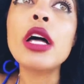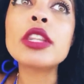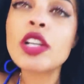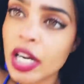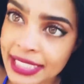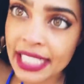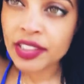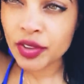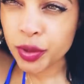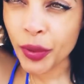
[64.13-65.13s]
The
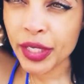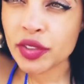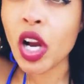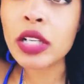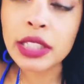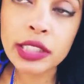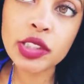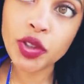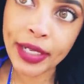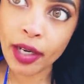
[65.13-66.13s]
Kardashians' lawyers are literally
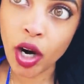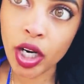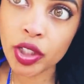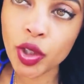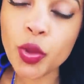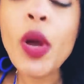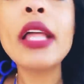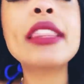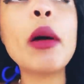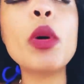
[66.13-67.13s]
trying to argue
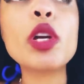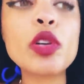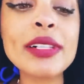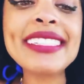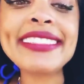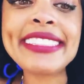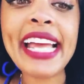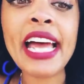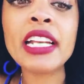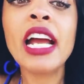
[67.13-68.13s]
that when Kris
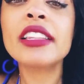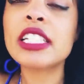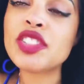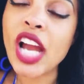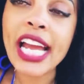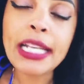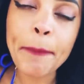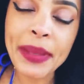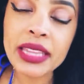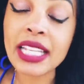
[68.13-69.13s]
said that
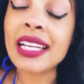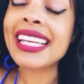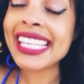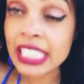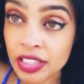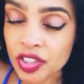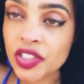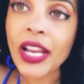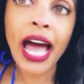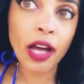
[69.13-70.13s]
Chyna beat the
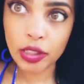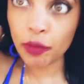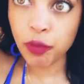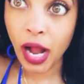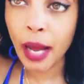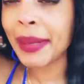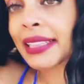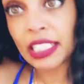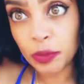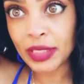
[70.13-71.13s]
ish out of Rob and
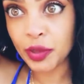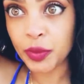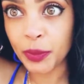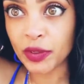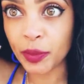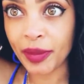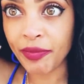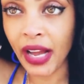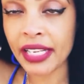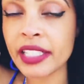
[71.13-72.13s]
that's why she was supposed to be
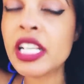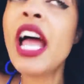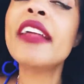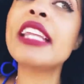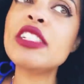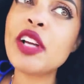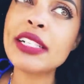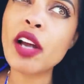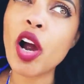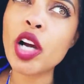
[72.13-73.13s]
fired, they tried
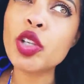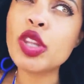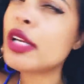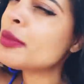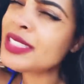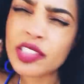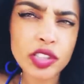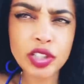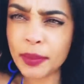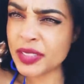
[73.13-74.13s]
to argue that it was just a
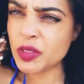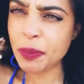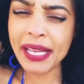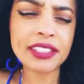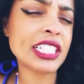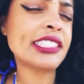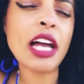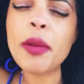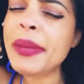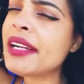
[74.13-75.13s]
term of speech. That's
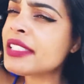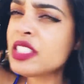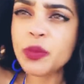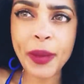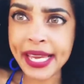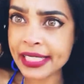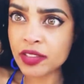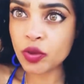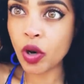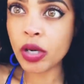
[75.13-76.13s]
how Americans speak,
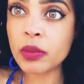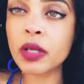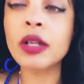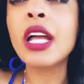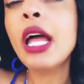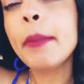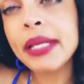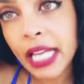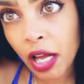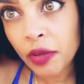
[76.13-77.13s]
it's normal. But
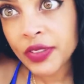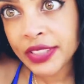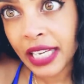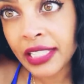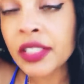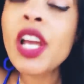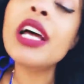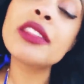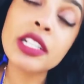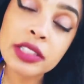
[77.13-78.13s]
now all of a sudden,
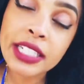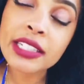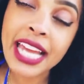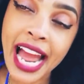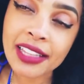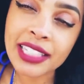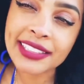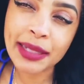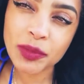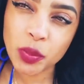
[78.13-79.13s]
they're literally acting like
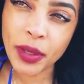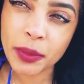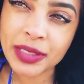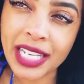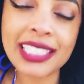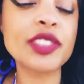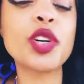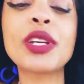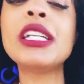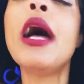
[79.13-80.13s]
something's weird with Chyna
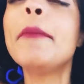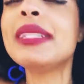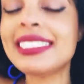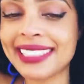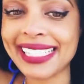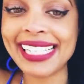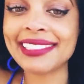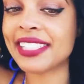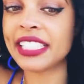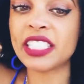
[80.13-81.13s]
joking. But let's get
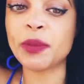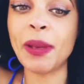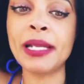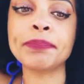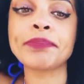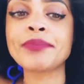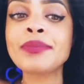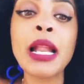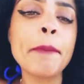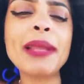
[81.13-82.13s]
into this spin.
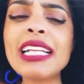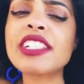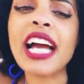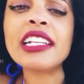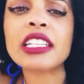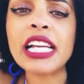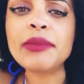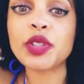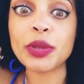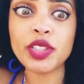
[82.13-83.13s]
Blac Chyna
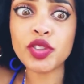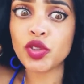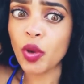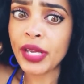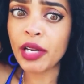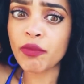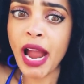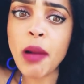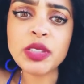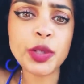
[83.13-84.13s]
claims she was just joking
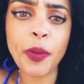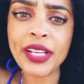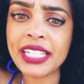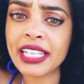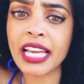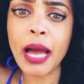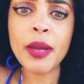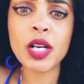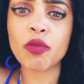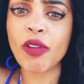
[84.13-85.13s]
around when she pointed a gun
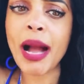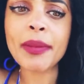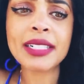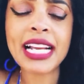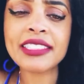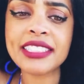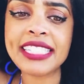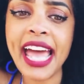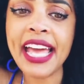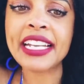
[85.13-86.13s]
at Rob Kardashian's
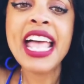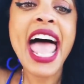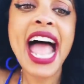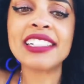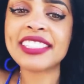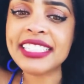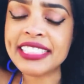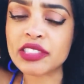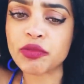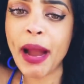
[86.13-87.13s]
head, and she
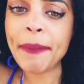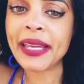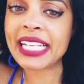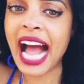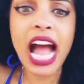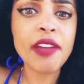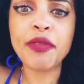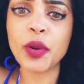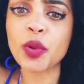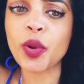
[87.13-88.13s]
says wrapping an
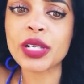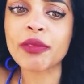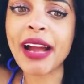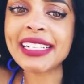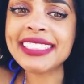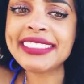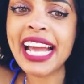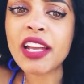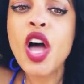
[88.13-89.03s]
iPhone cord around his neck